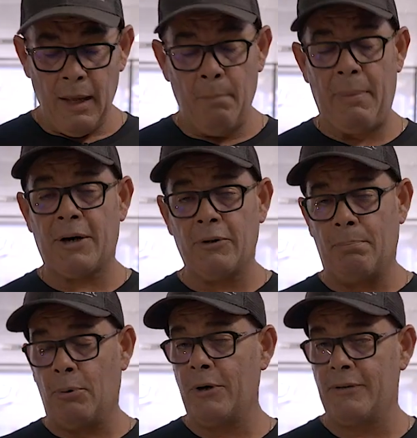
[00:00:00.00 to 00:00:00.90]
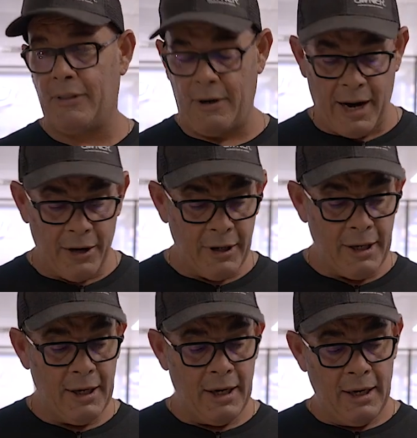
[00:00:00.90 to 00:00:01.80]
Back to the point that they're angry,
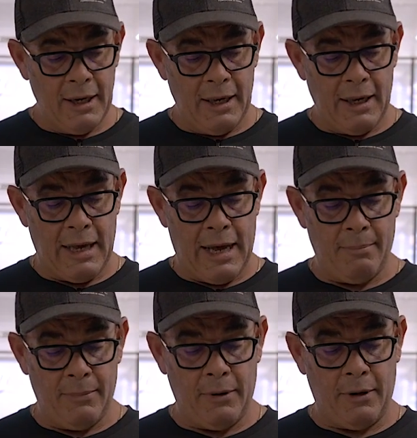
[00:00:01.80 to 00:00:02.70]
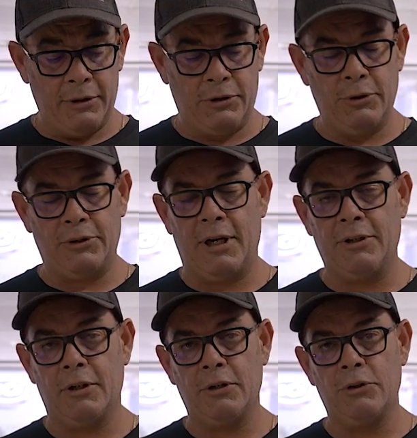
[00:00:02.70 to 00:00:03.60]
I do
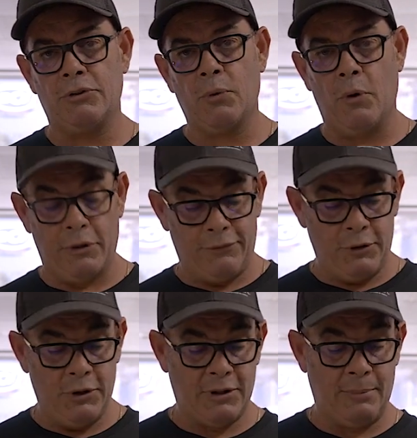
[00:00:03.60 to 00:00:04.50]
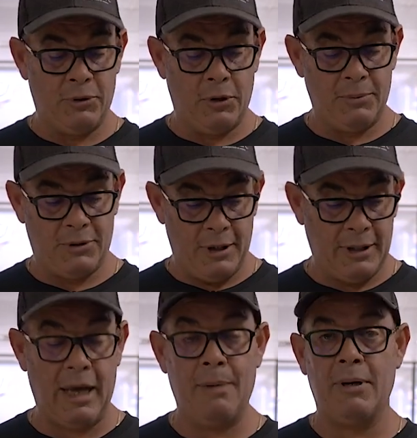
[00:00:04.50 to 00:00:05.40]
tend to lose quite a few sometimes, so it
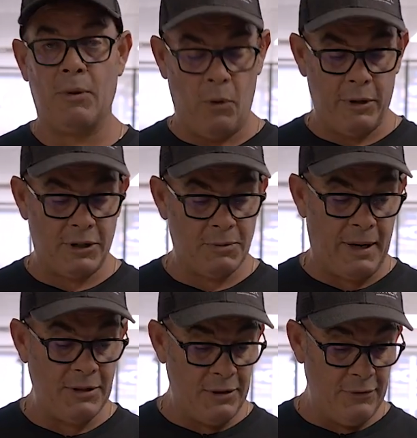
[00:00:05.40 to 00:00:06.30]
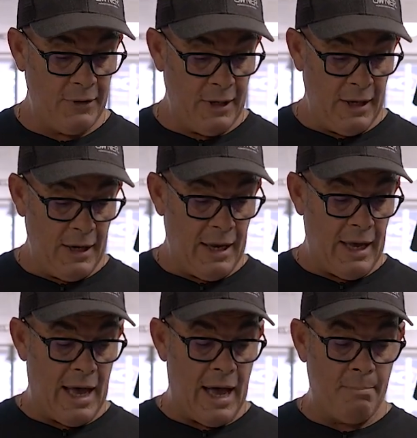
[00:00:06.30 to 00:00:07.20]
can be quite expensive.
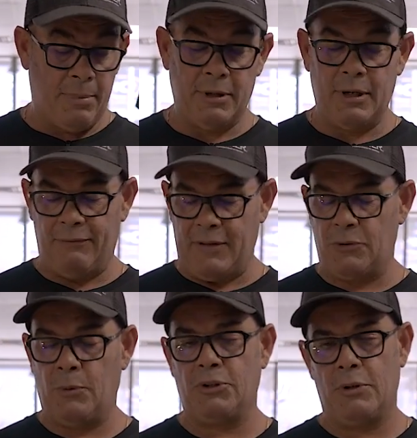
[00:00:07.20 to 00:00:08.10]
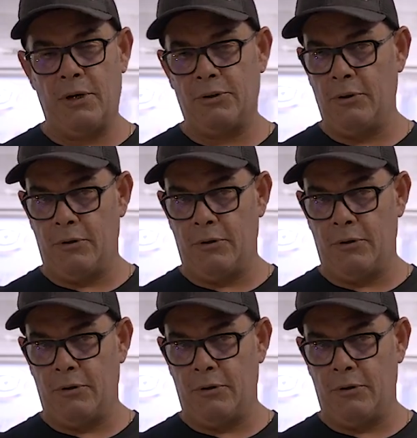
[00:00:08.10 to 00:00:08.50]
But if that's what you're into,